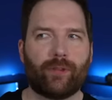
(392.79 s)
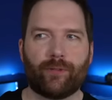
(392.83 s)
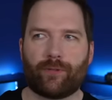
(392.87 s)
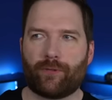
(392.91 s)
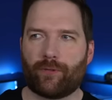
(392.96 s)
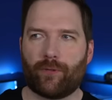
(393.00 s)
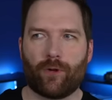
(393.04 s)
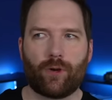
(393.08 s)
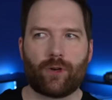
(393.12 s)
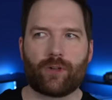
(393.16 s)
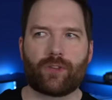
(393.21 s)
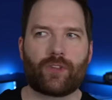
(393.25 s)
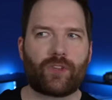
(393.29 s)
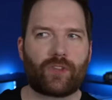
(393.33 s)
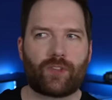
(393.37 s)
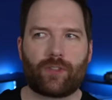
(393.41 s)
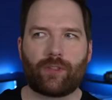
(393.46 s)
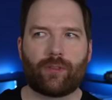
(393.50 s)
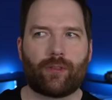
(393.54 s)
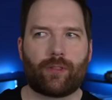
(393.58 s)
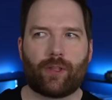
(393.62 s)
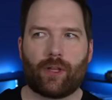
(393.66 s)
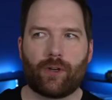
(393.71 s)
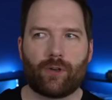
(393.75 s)
the
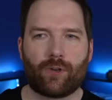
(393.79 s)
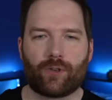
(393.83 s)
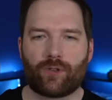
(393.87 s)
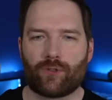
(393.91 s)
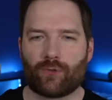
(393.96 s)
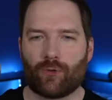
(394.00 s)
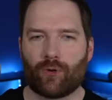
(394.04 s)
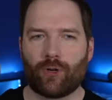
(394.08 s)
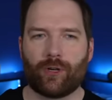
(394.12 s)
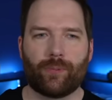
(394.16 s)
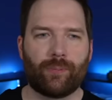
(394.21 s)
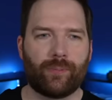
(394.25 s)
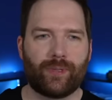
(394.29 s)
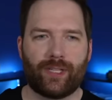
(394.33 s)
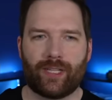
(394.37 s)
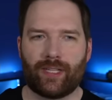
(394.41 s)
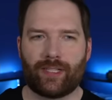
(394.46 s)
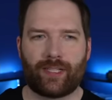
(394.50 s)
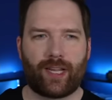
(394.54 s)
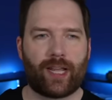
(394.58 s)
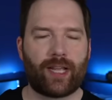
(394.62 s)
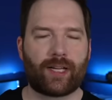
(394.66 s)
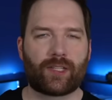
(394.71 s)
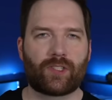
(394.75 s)
first thunderstorm
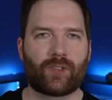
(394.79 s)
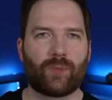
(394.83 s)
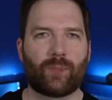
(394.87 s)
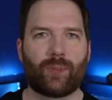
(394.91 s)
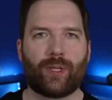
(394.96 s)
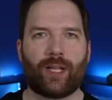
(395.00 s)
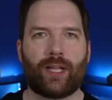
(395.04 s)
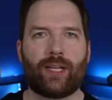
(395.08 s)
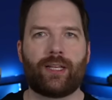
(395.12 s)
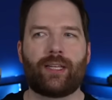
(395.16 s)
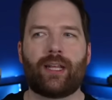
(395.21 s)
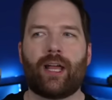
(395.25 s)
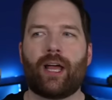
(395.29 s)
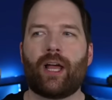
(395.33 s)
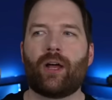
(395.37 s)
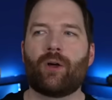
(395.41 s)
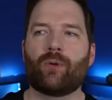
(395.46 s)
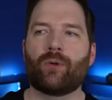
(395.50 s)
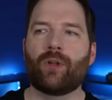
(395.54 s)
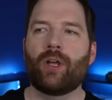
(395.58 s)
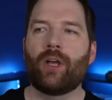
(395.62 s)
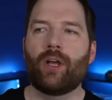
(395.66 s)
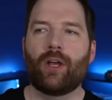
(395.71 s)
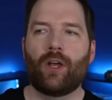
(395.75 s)
that takes the plane
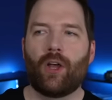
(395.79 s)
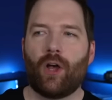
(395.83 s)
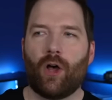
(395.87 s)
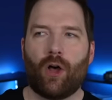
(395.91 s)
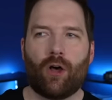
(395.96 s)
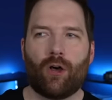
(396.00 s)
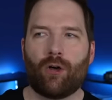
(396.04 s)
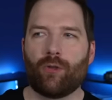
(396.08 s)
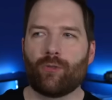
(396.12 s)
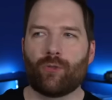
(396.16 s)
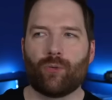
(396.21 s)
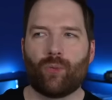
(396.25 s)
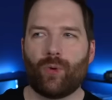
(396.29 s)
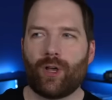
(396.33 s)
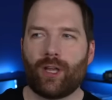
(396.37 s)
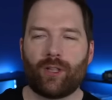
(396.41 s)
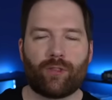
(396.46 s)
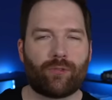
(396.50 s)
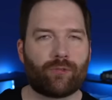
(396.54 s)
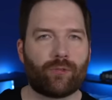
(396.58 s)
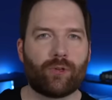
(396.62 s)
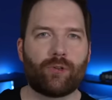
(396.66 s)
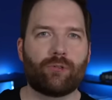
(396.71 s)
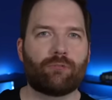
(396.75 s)
down all the
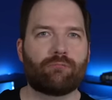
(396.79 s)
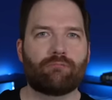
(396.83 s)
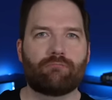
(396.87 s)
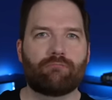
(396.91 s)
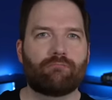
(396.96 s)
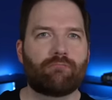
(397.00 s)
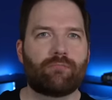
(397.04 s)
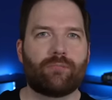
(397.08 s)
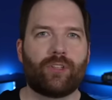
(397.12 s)
way through.